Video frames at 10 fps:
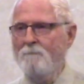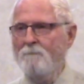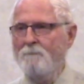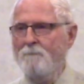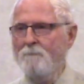
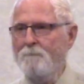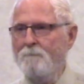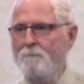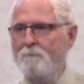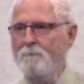
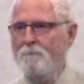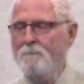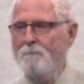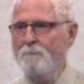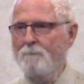
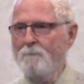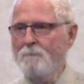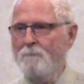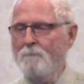No one is speaking in this clip.